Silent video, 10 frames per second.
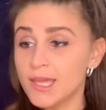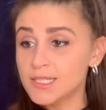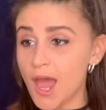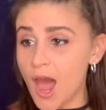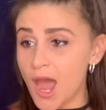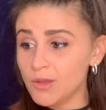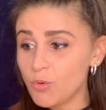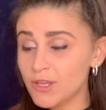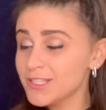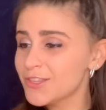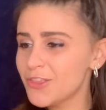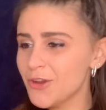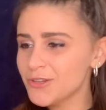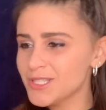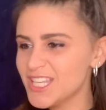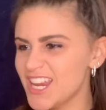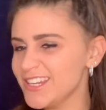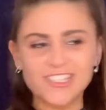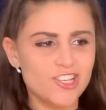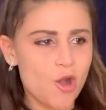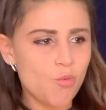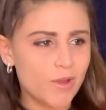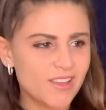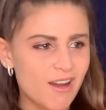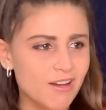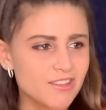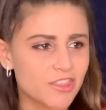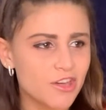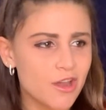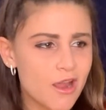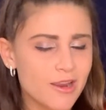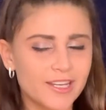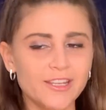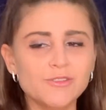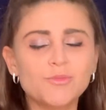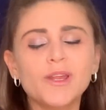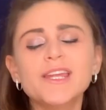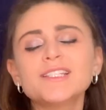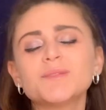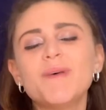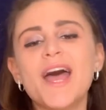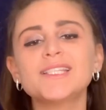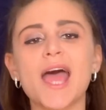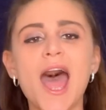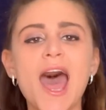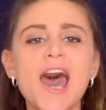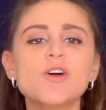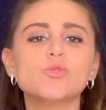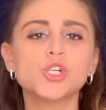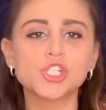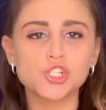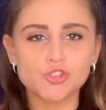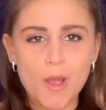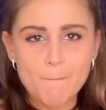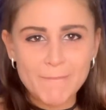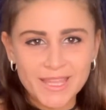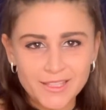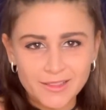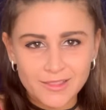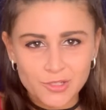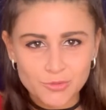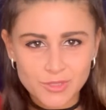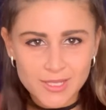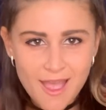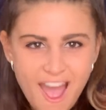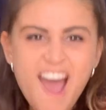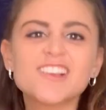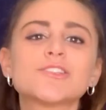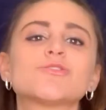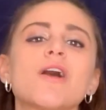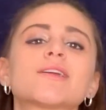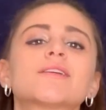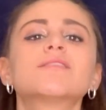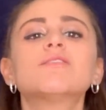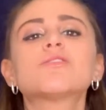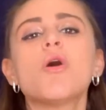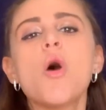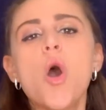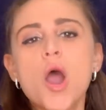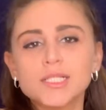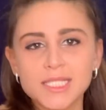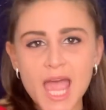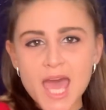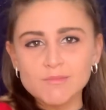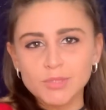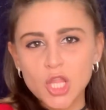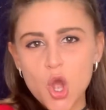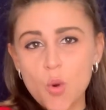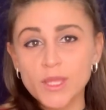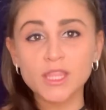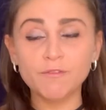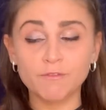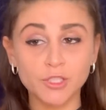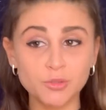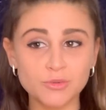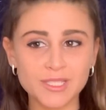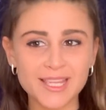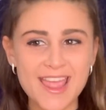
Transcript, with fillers: and I was 13 going on 30 we spent hours strumming the lute striking the chords and blowing the flute